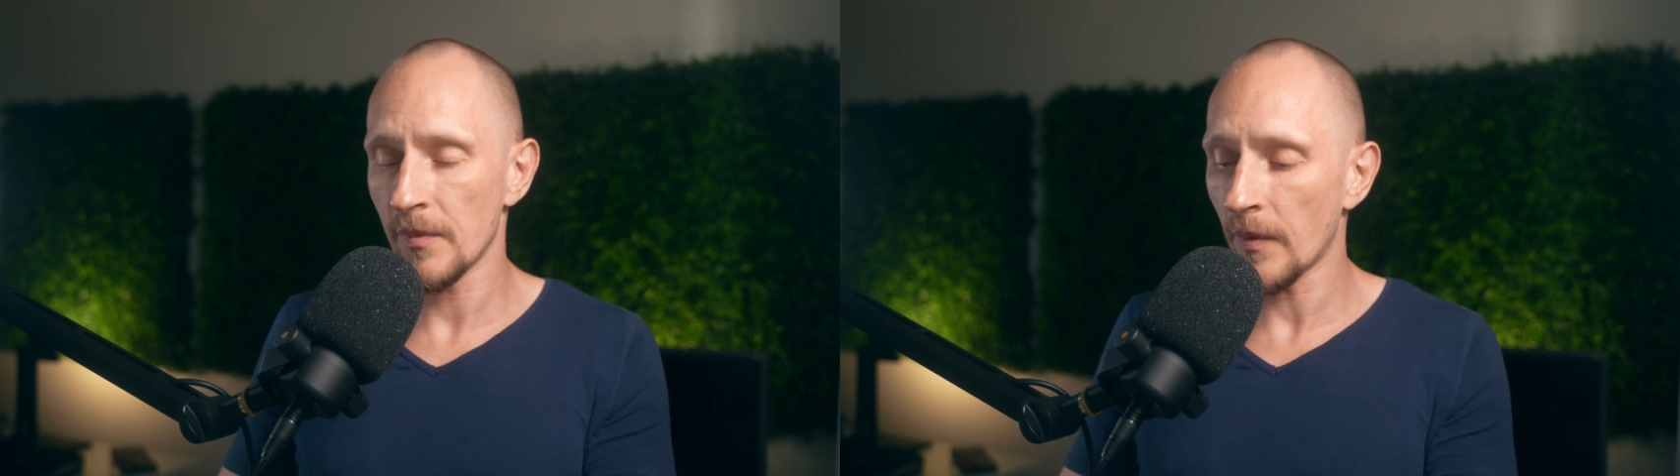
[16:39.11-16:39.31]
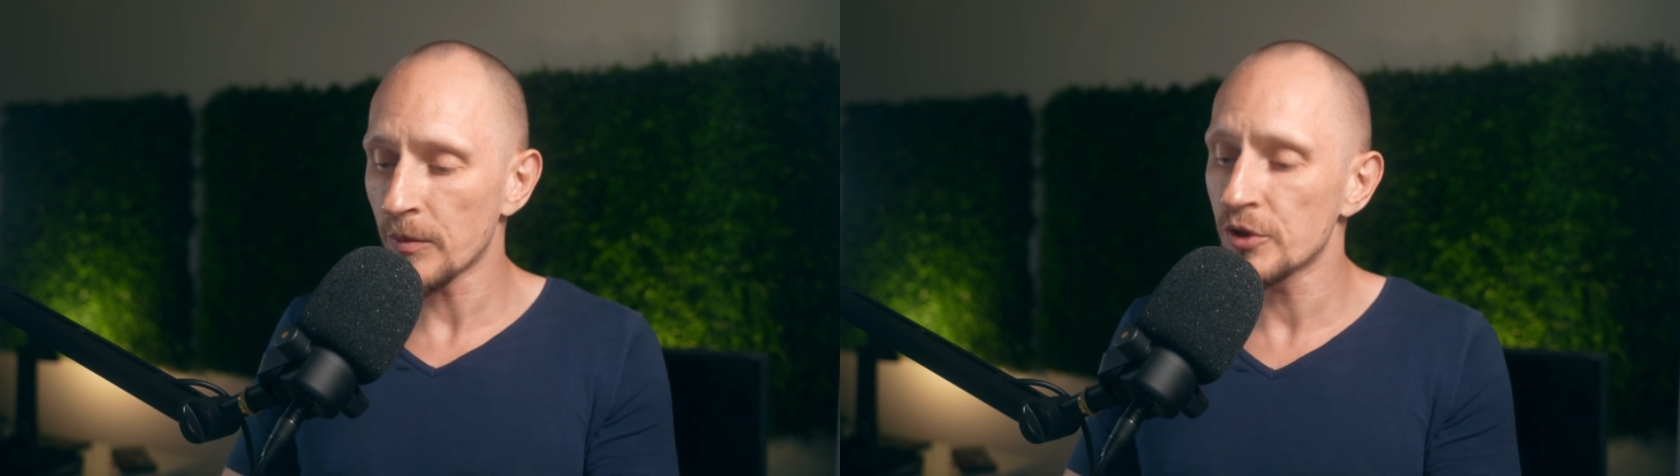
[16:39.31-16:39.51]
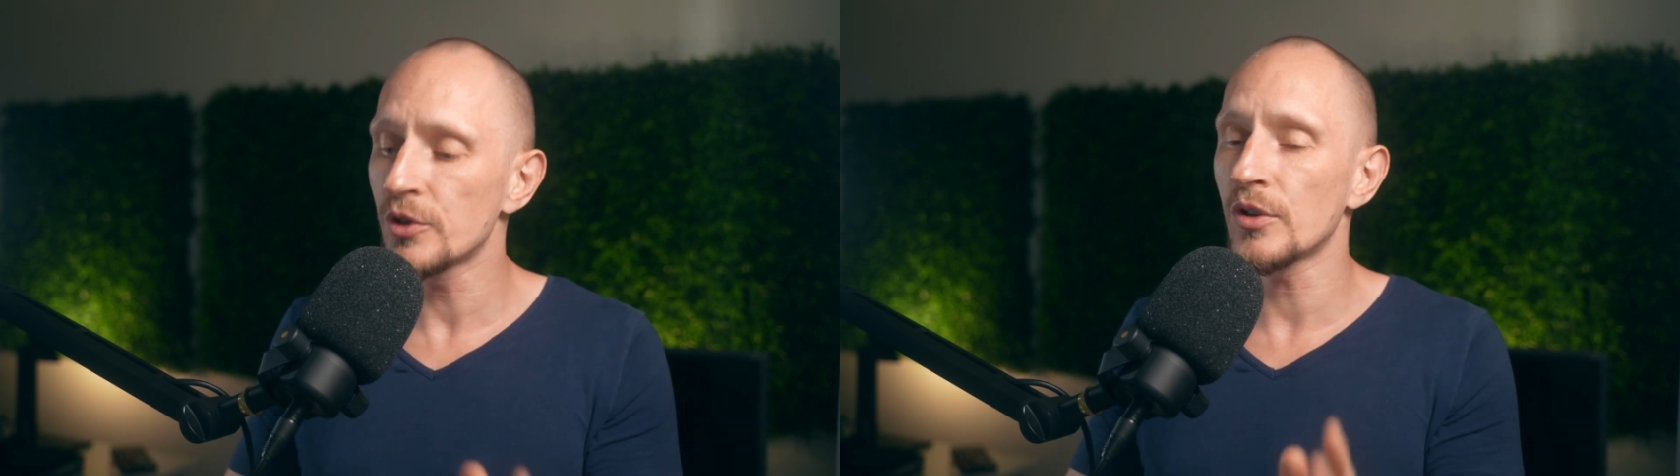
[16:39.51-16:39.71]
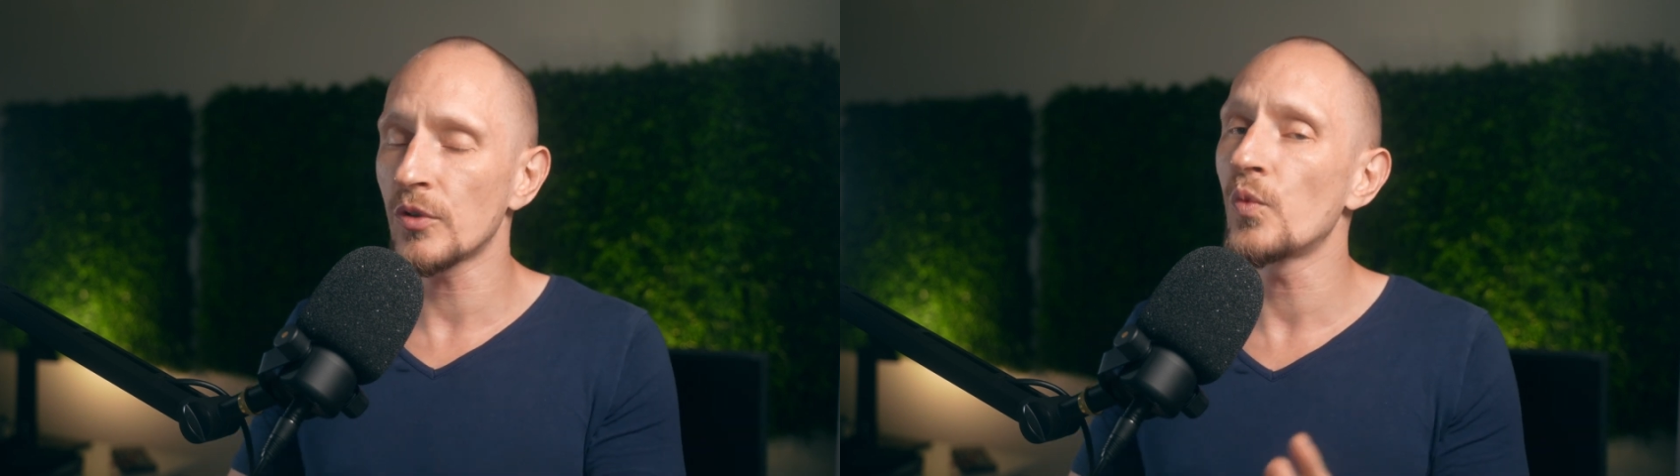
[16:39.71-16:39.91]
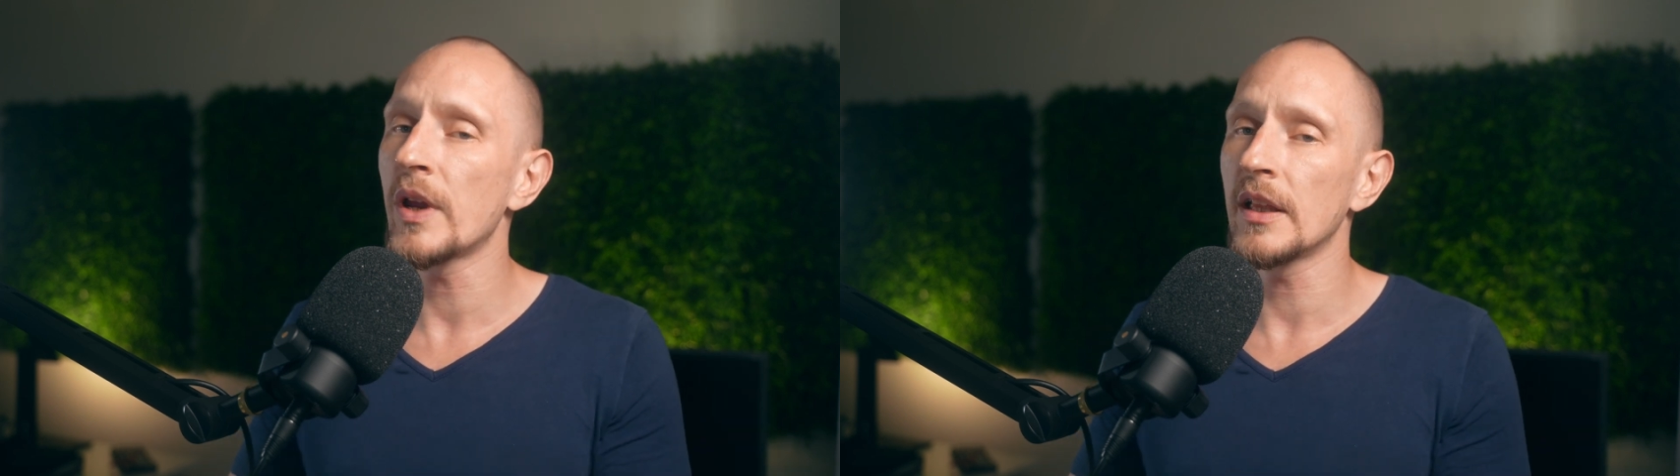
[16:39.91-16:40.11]
I'm sure
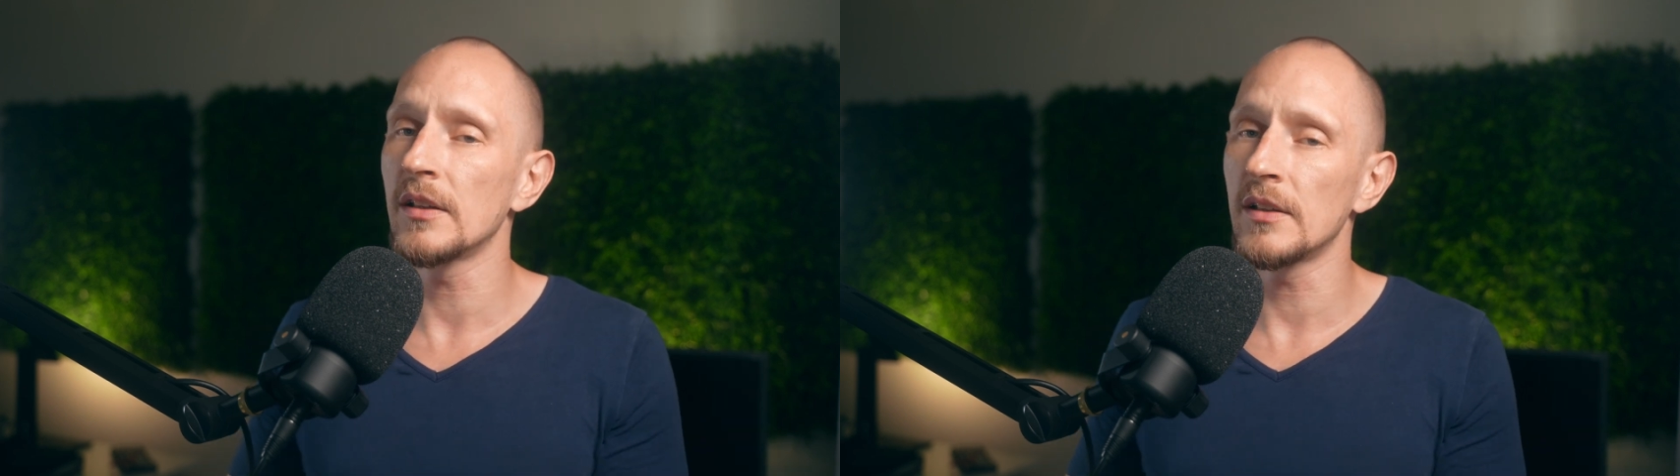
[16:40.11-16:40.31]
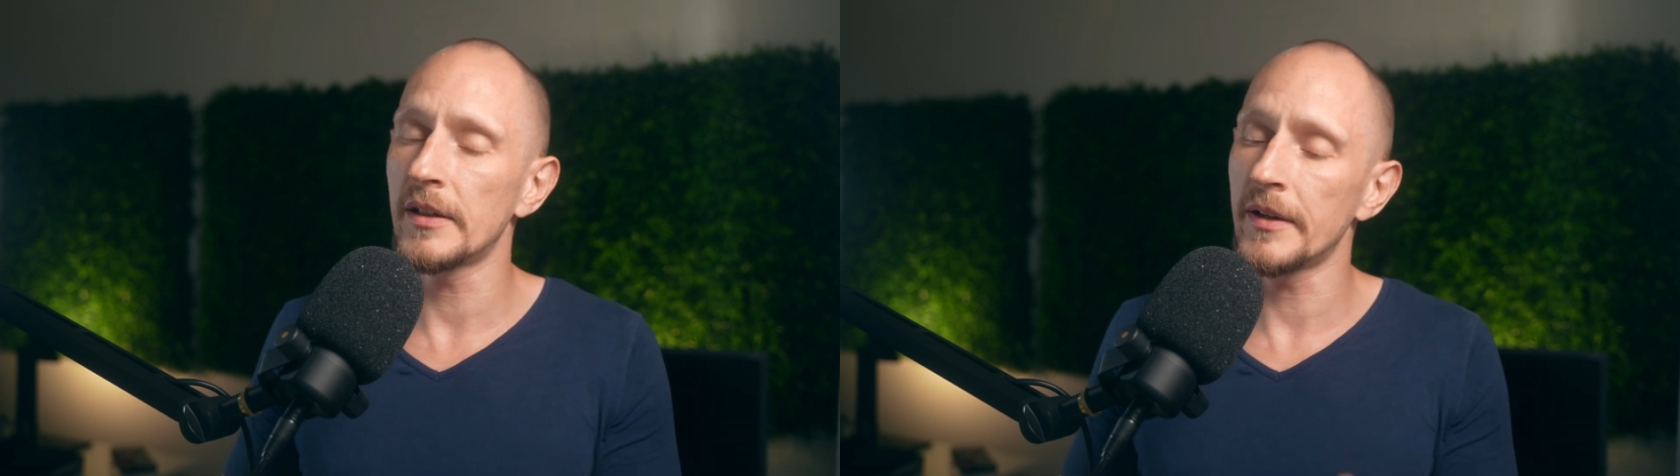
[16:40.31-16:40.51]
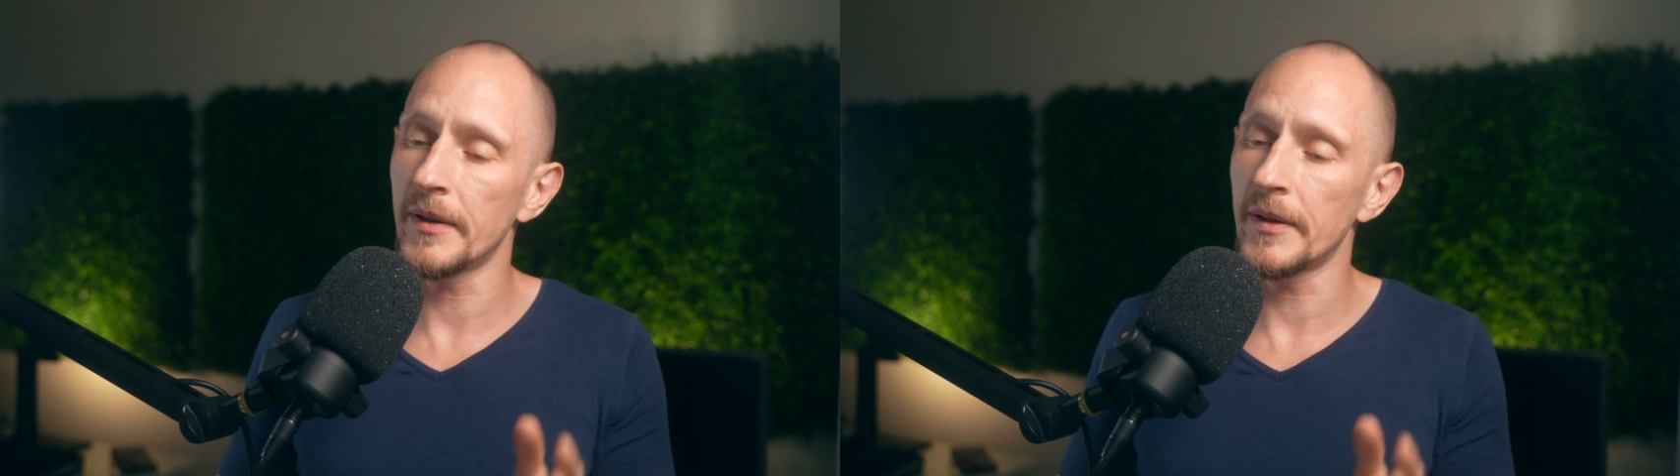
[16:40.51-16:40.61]
will